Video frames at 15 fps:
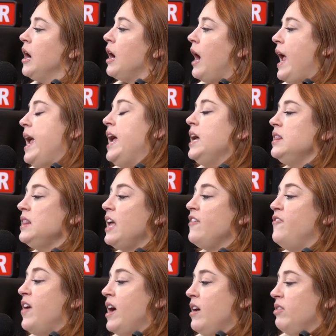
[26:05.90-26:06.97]
and
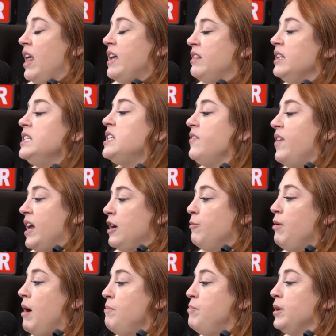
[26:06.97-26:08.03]
like Lisa
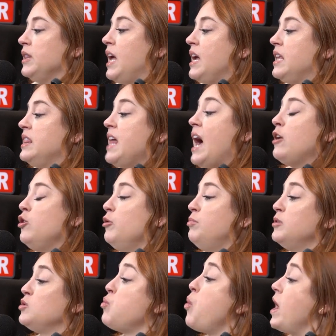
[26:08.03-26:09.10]
Vanderpump, but like that group
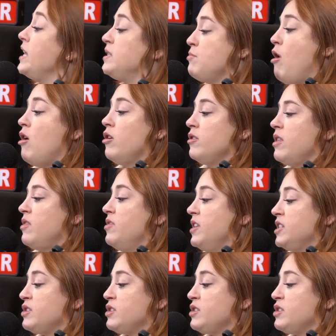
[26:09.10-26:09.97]
was way smaller than this